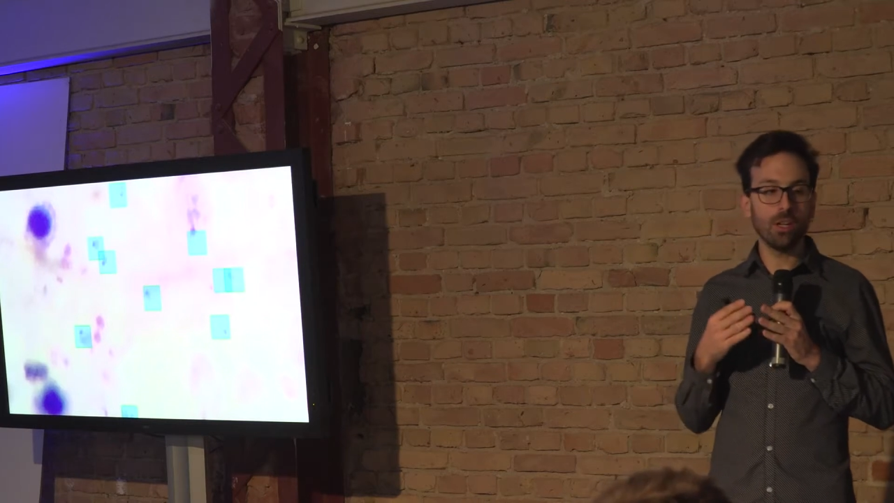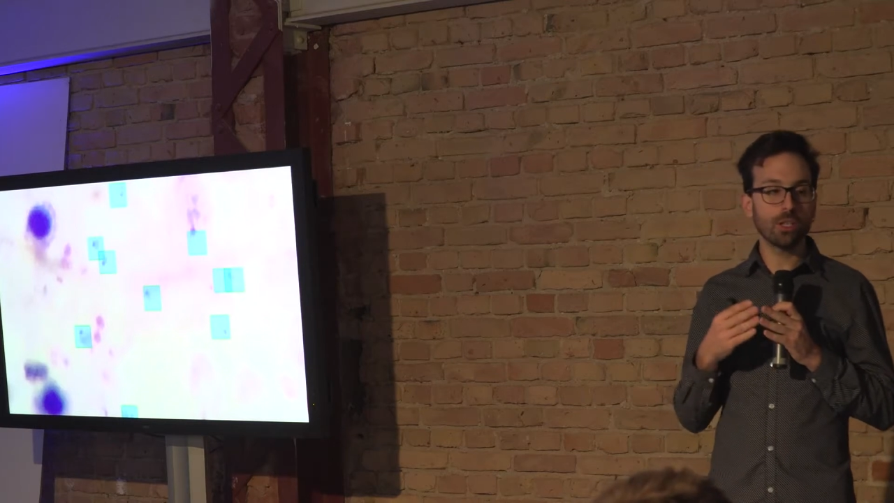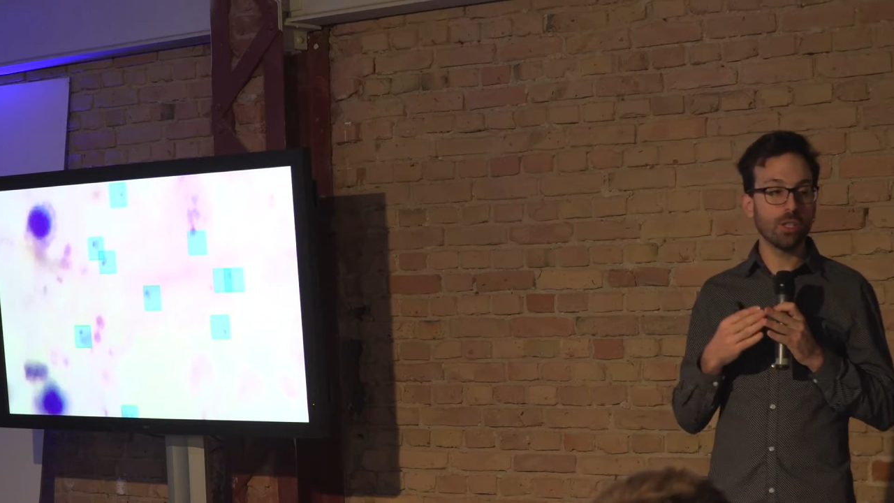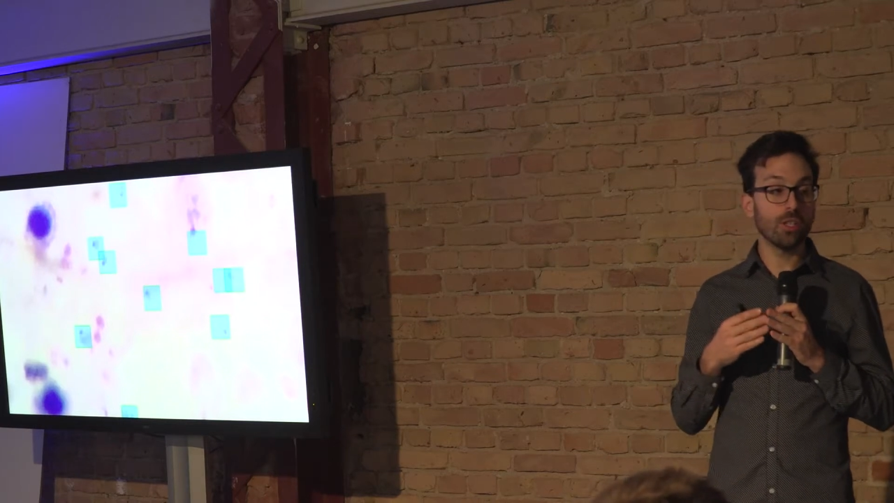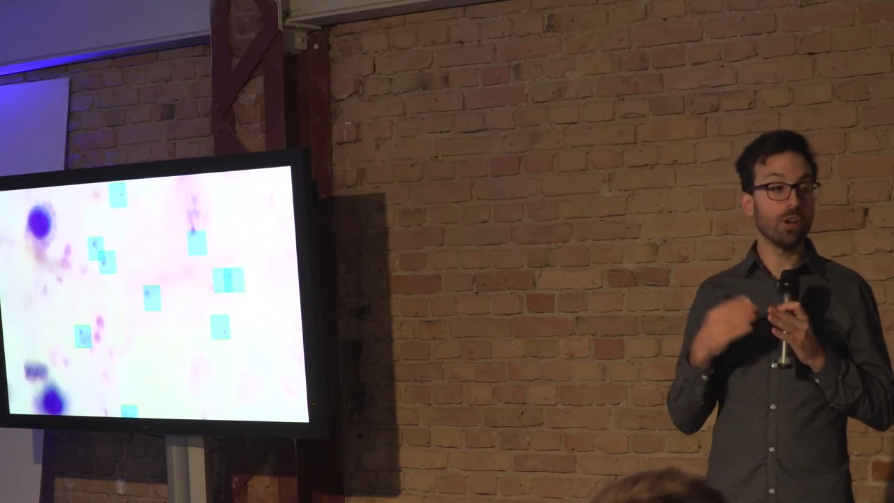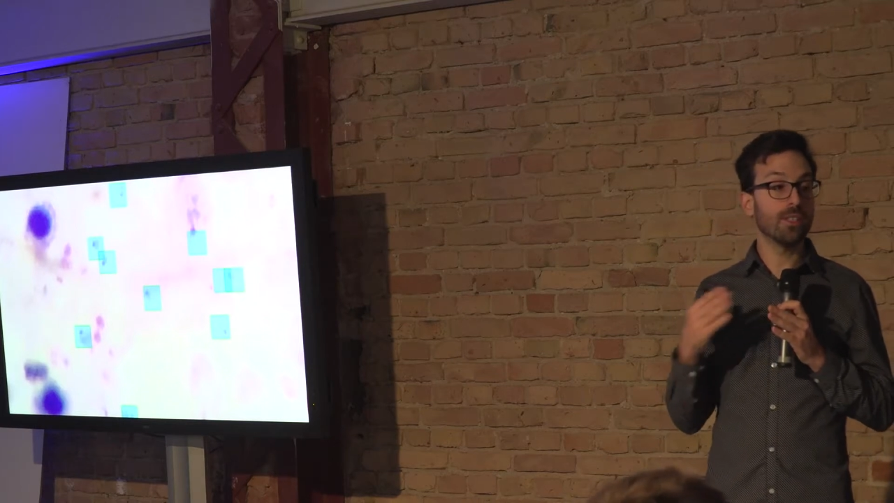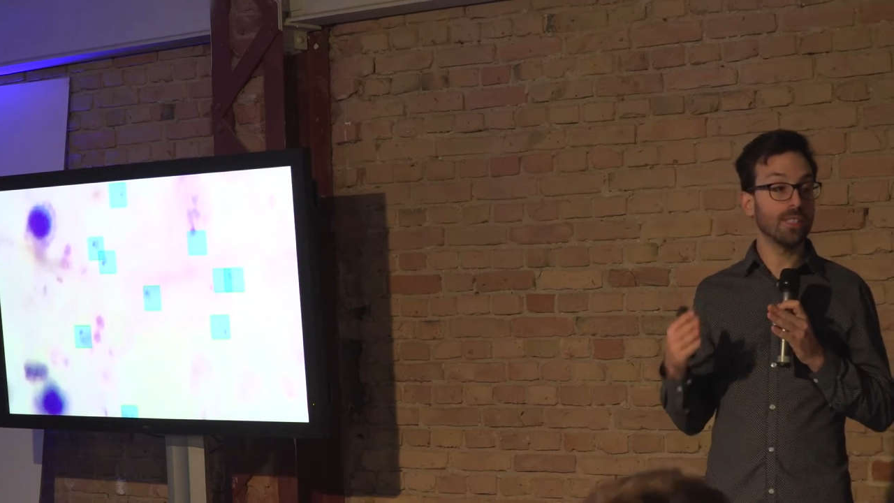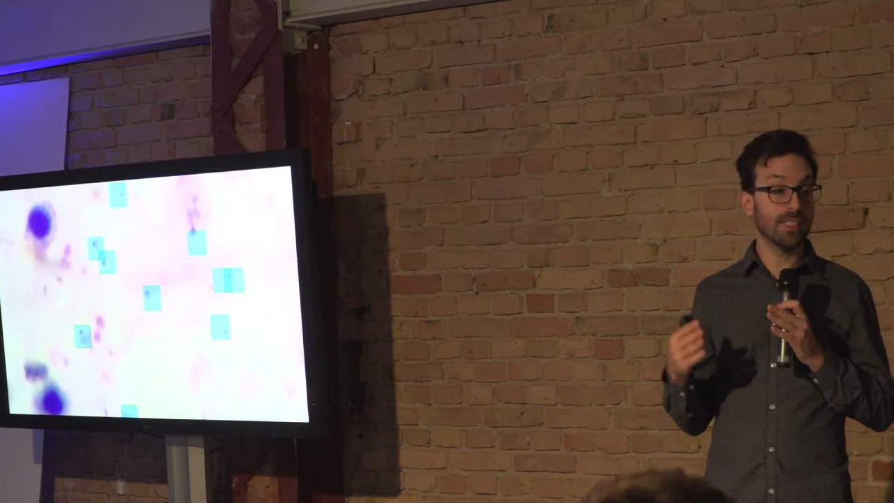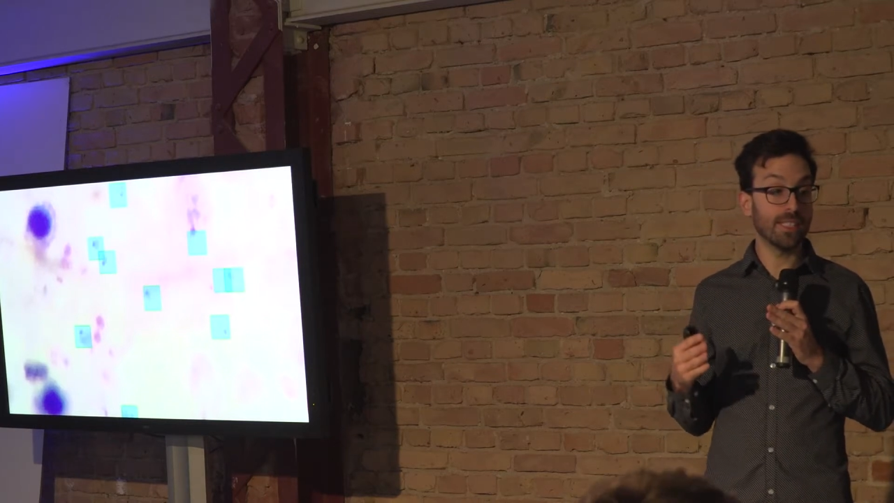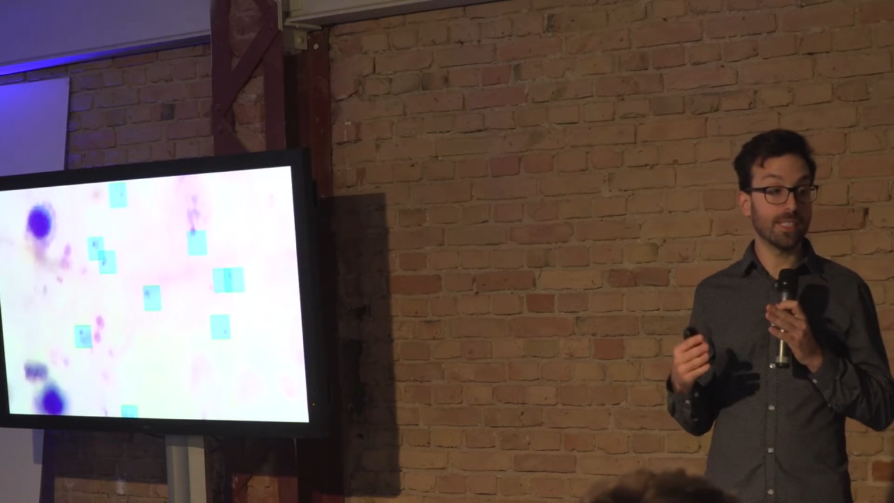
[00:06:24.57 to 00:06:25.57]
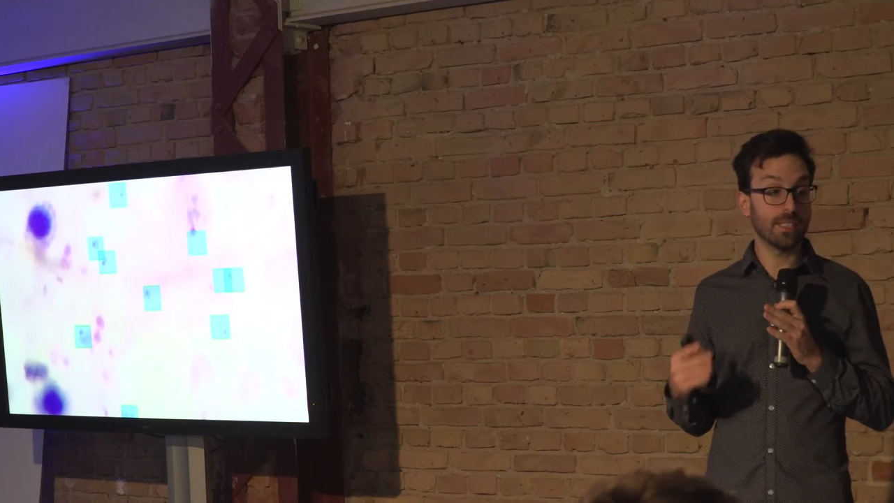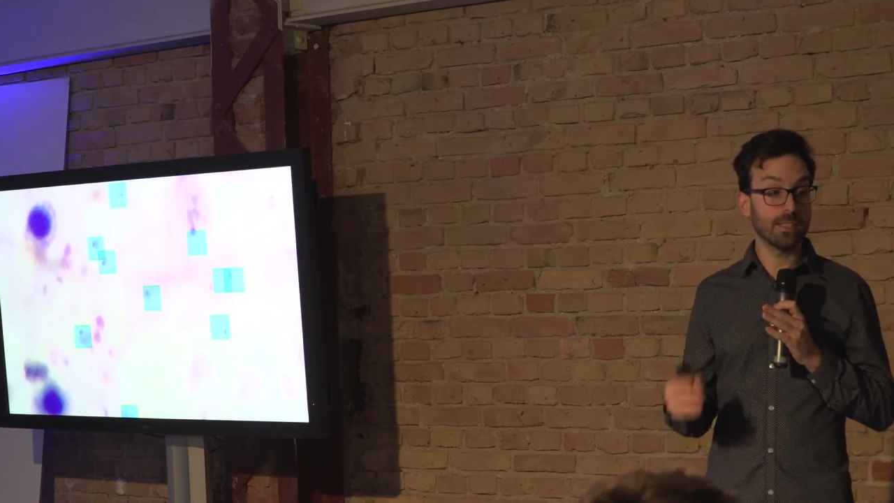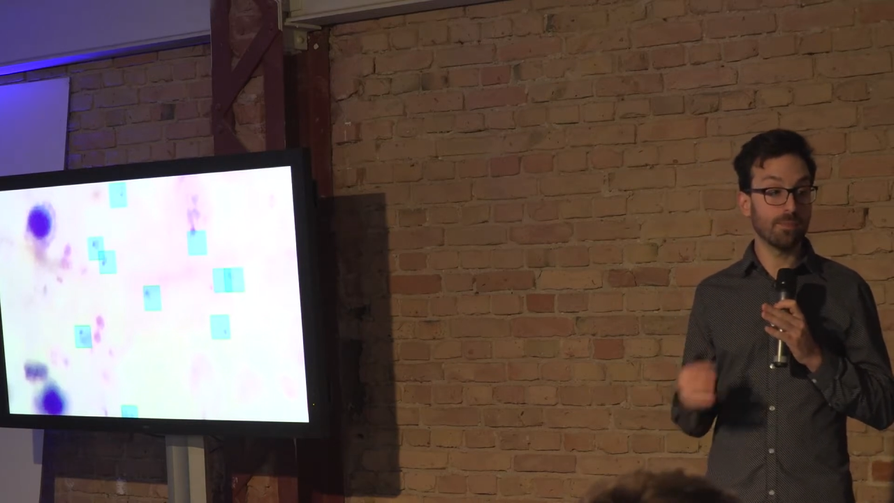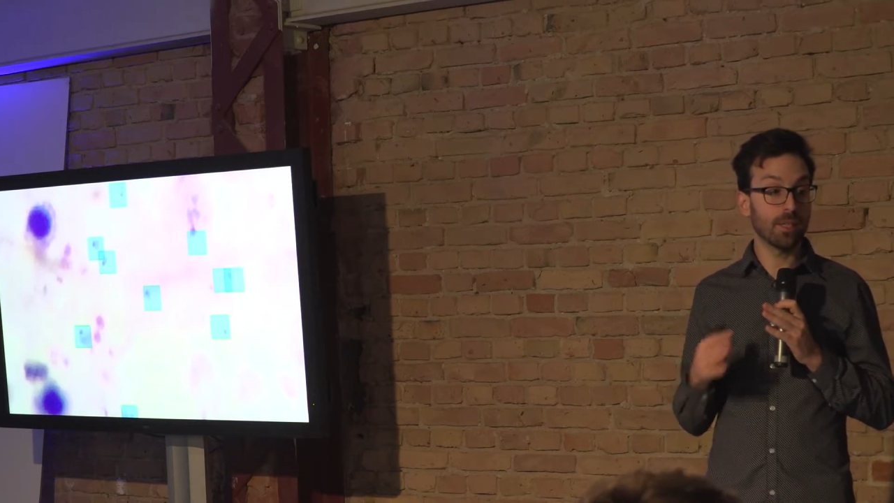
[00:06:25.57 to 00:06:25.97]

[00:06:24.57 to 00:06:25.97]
also in other diseases,